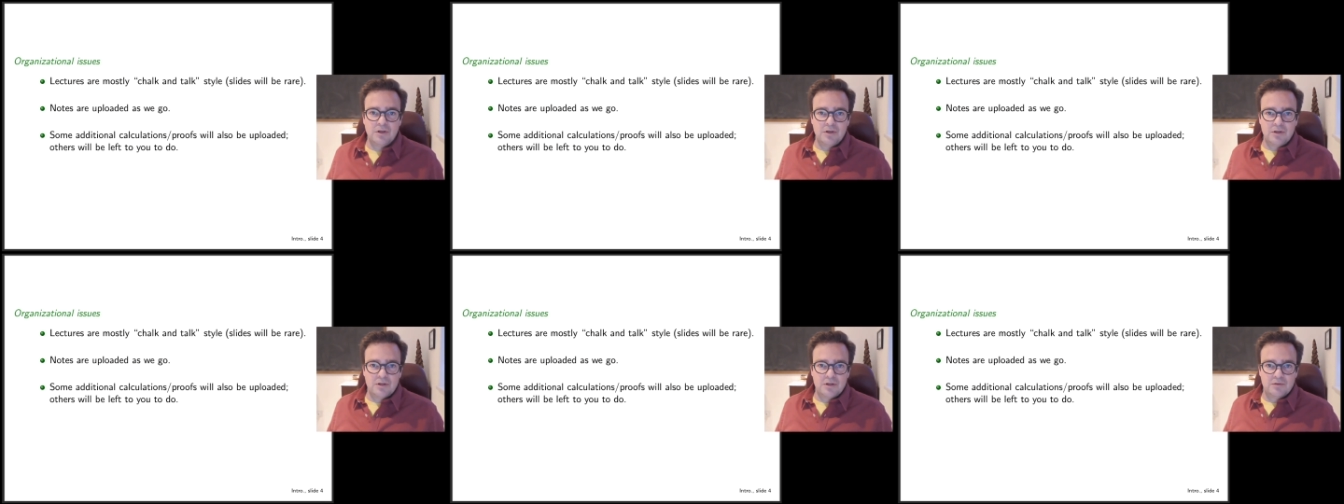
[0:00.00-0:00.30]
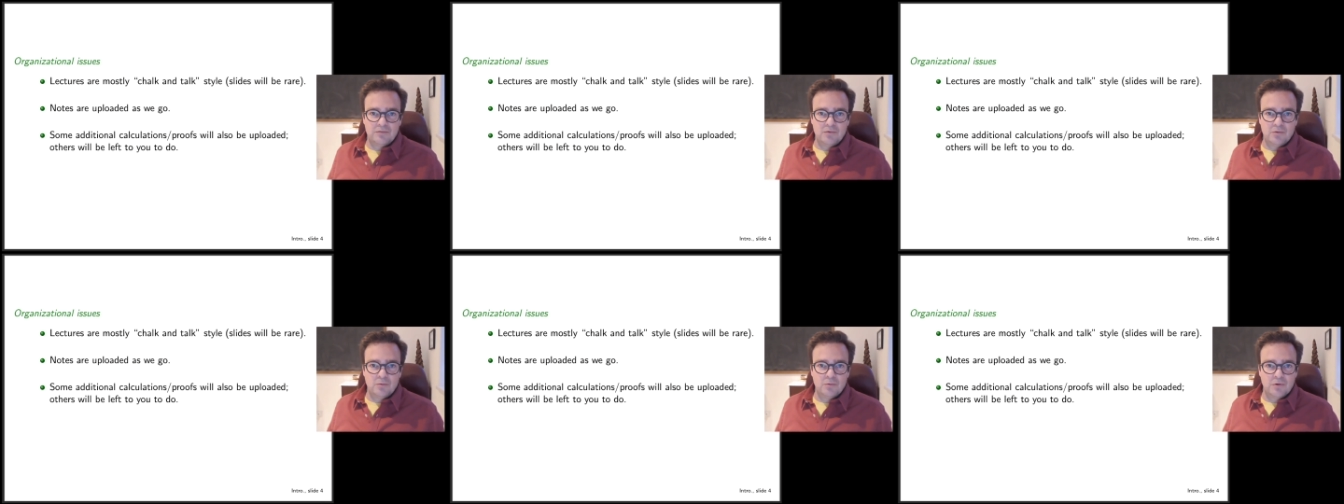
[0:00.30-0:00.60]

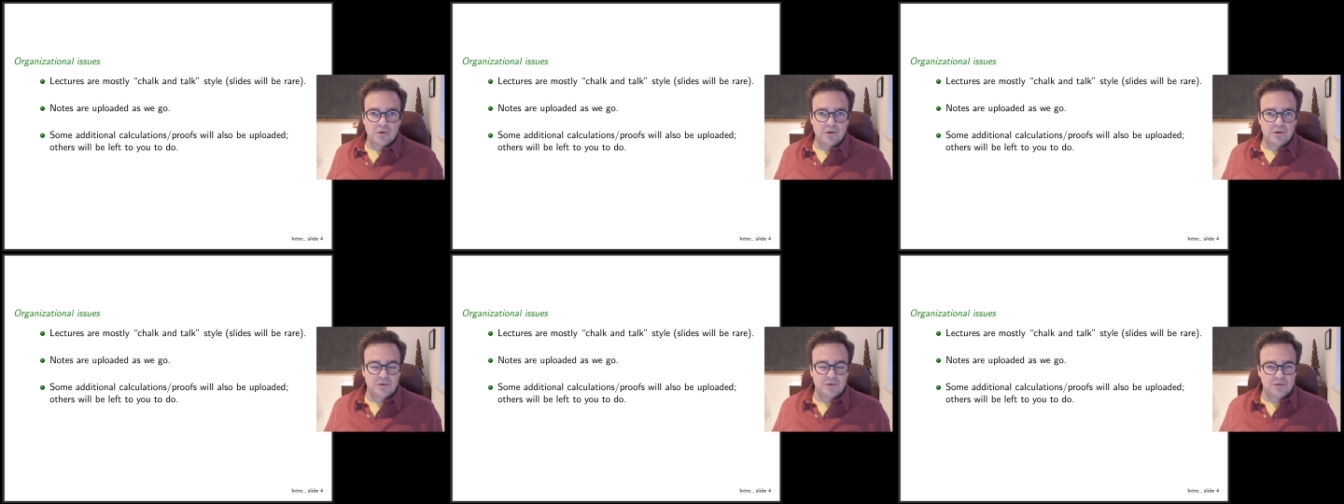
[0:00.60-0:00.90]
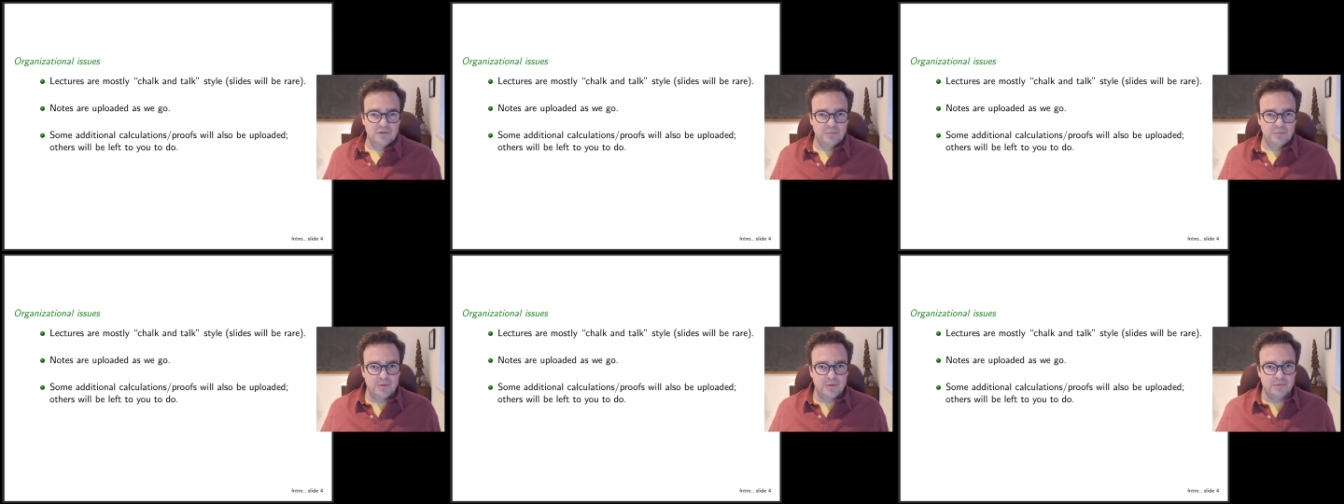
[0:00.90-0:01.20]
if you want.
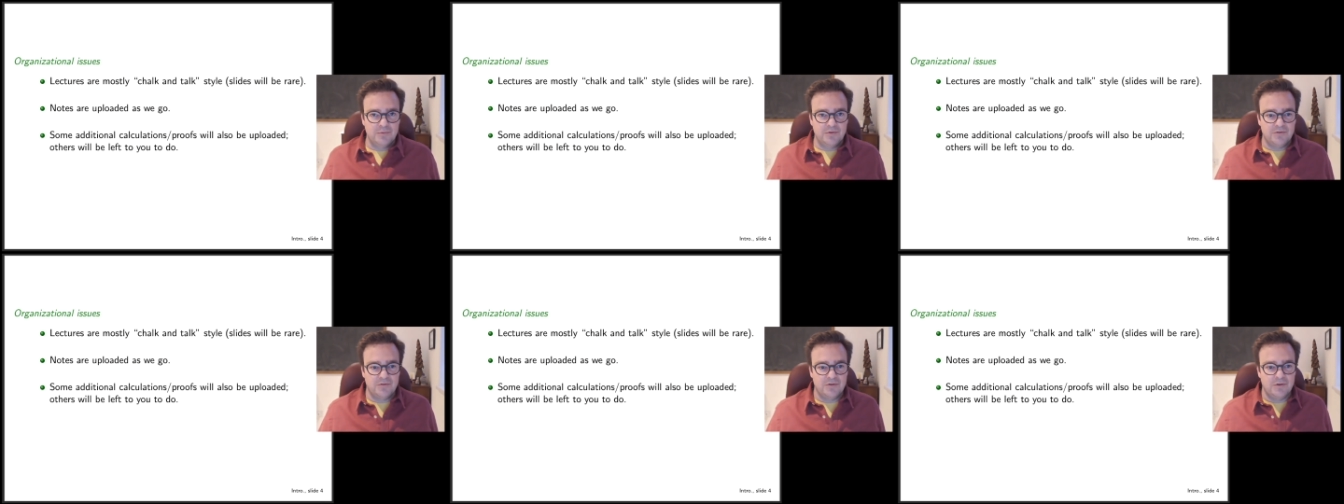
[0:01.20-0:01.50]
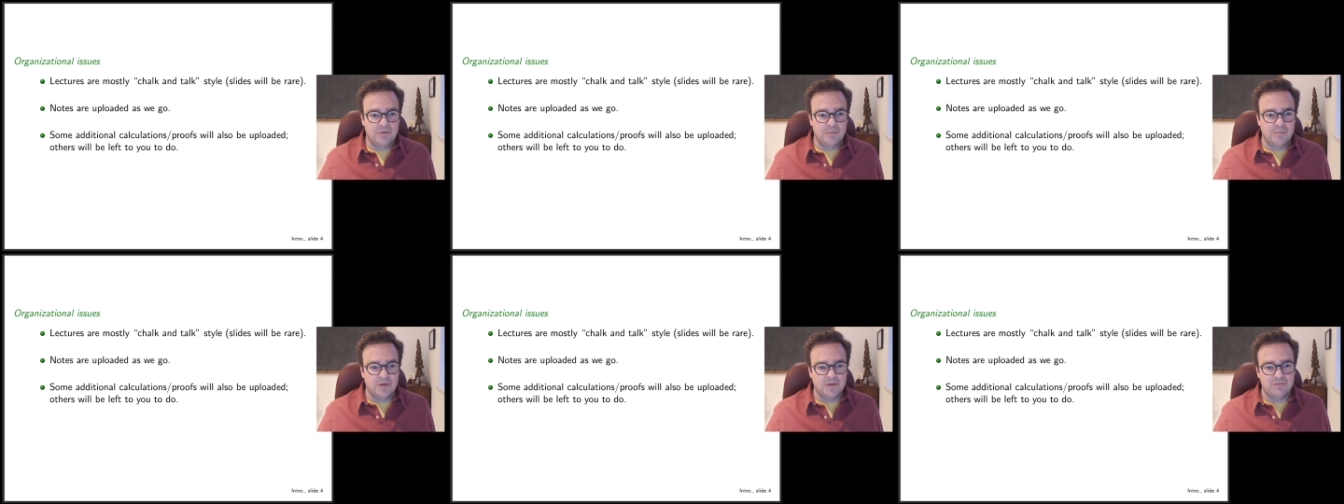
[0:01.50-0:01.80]
You should be able to
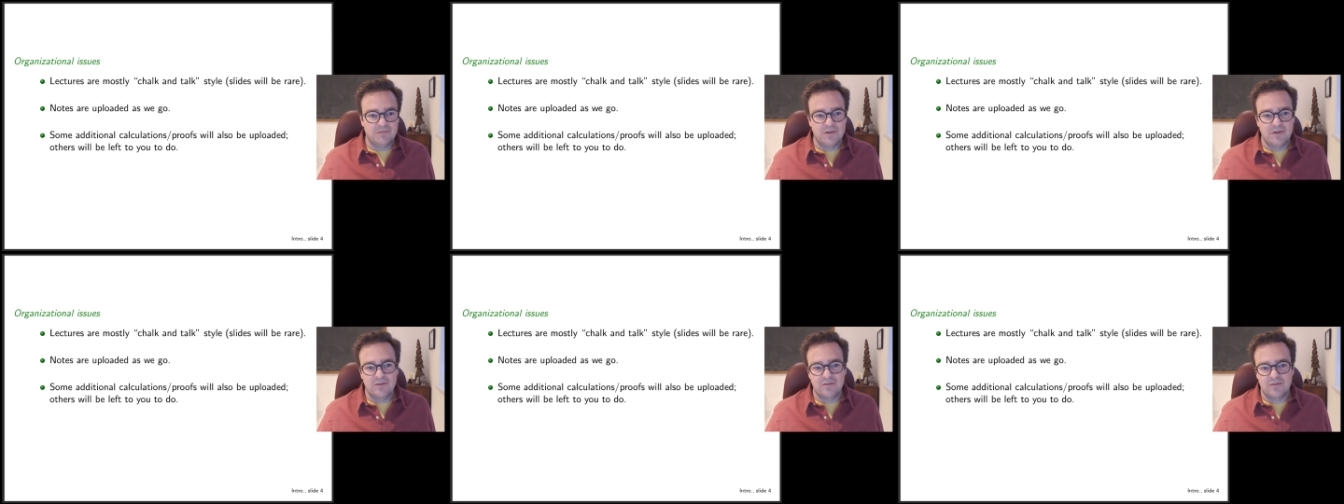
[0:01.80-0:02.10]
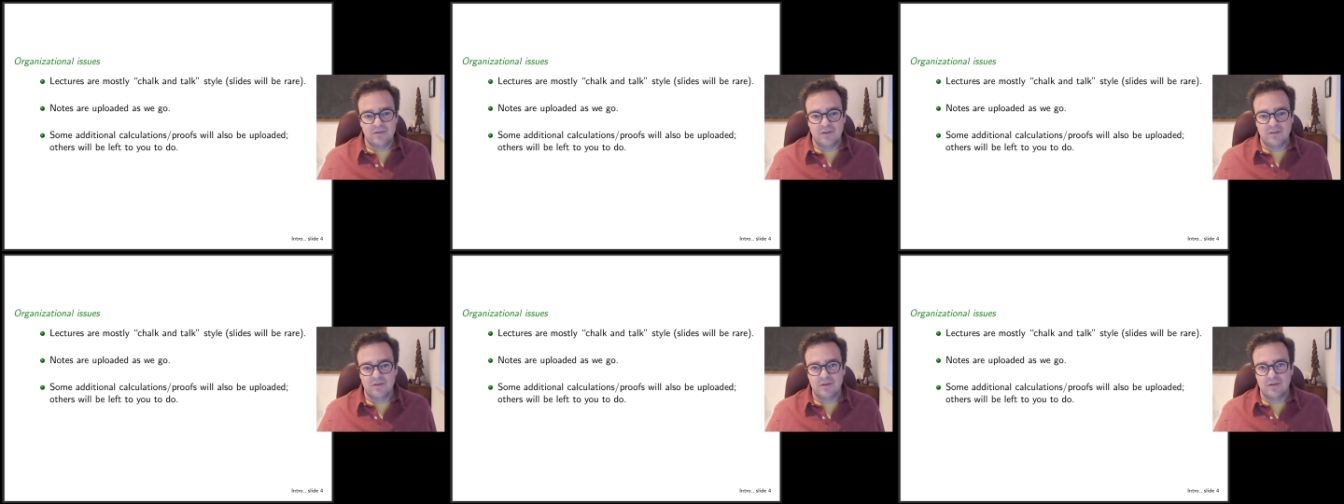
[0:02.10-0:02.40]
see my
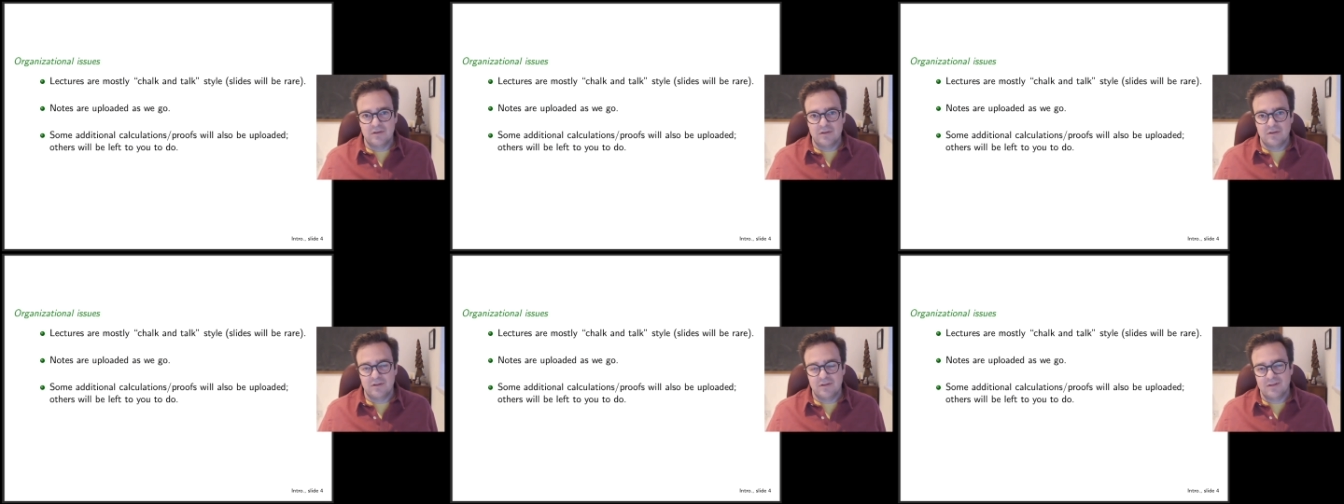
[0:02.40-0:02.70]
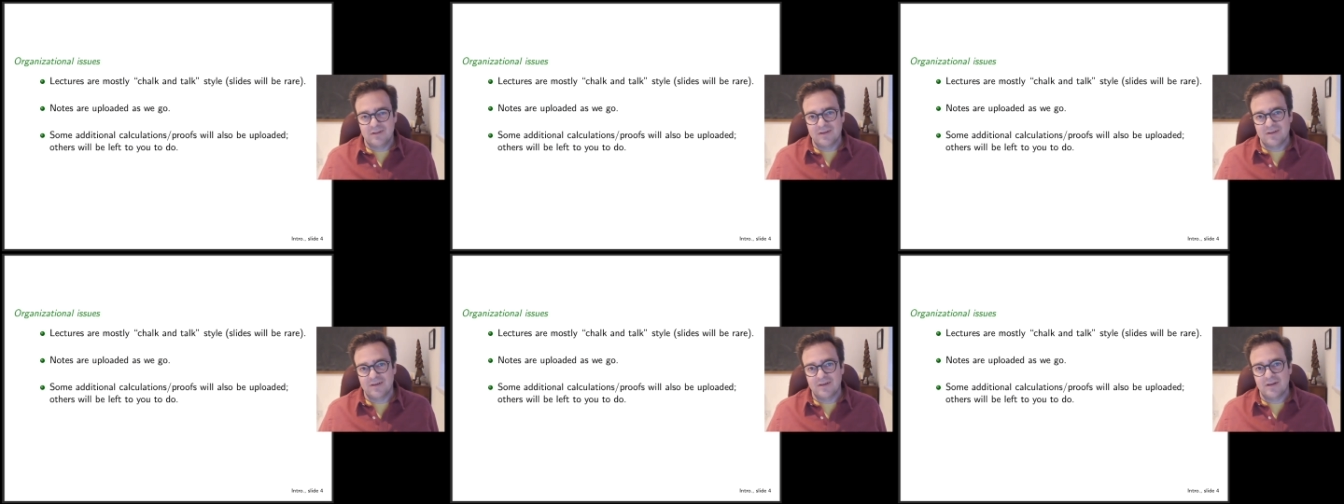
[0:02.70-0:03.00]
face, I think. I
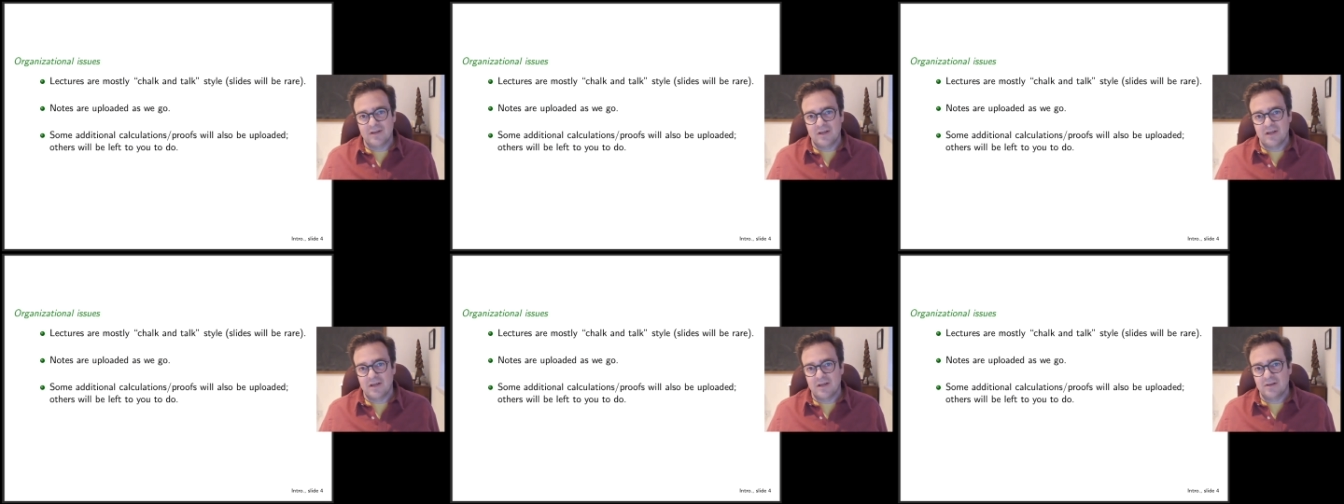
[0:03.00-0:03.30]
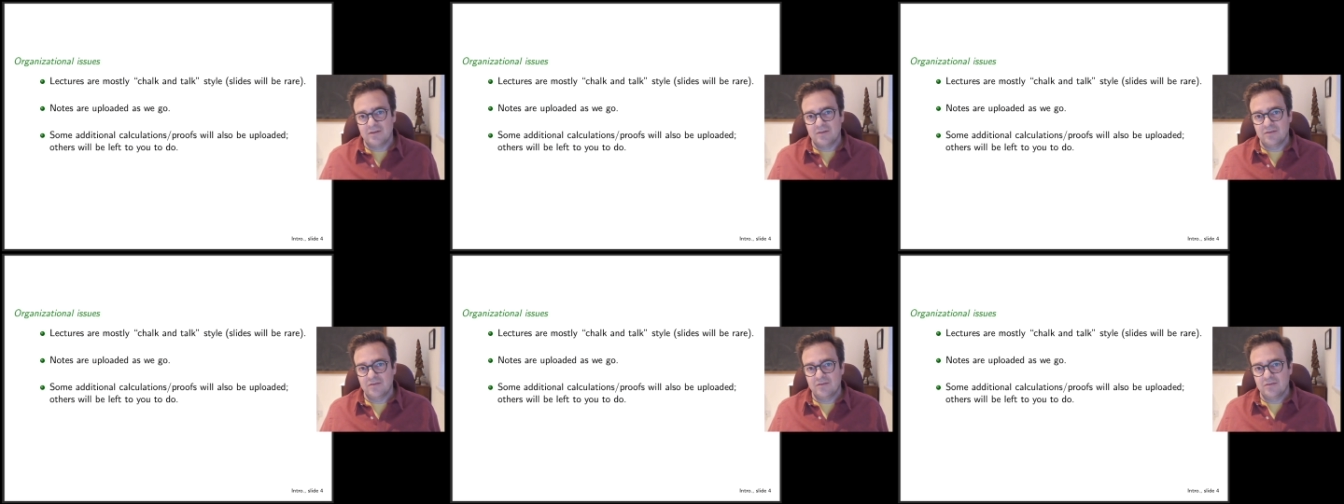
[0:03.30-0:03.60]
think that kind of
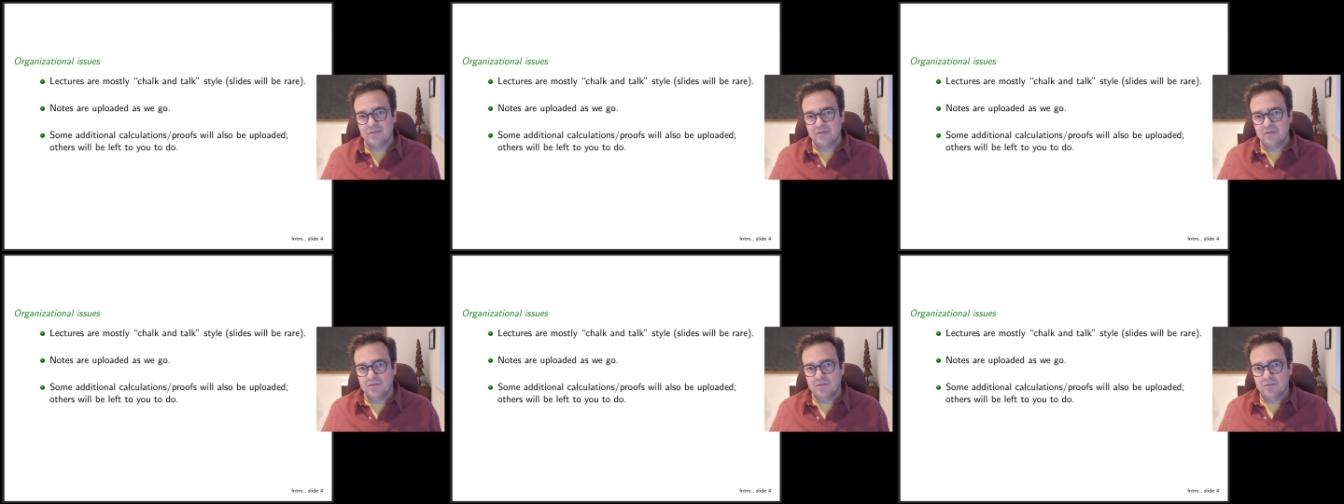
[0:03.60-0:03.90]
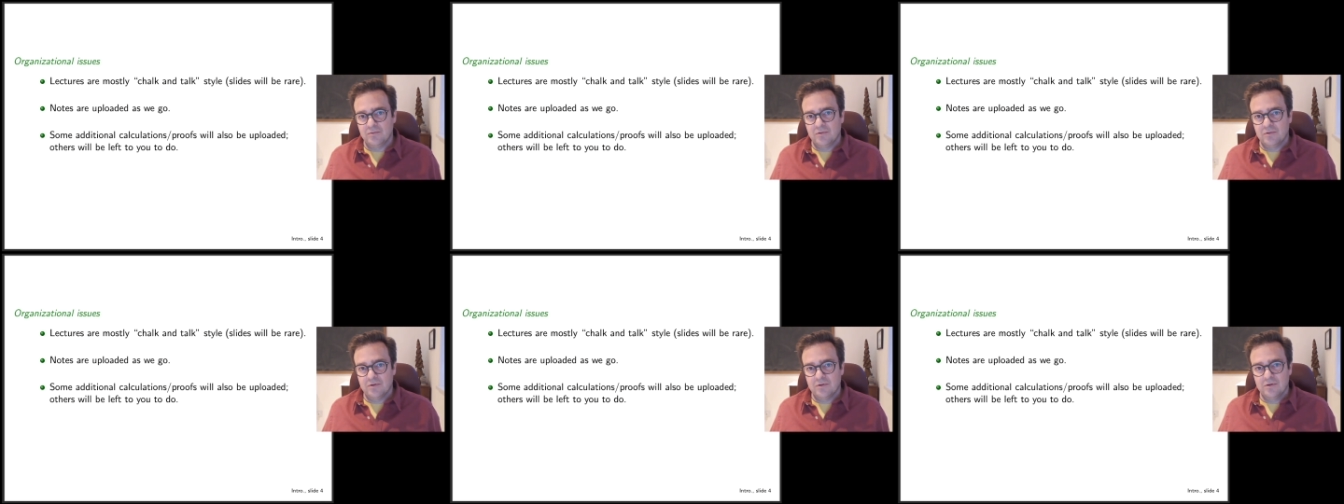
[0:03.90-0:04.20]
adds
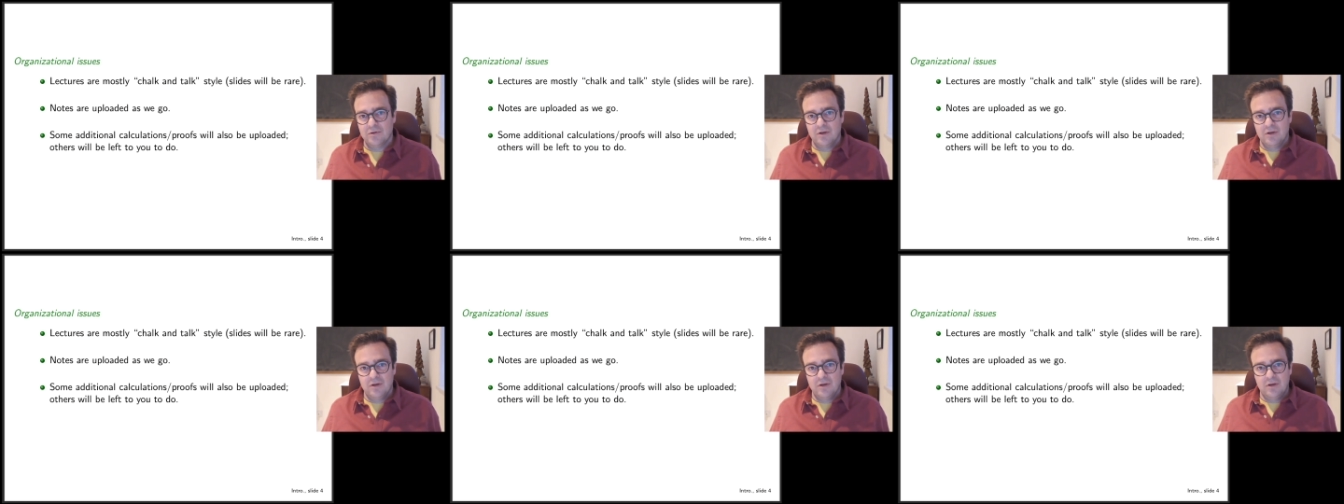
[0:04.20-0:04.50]
to the,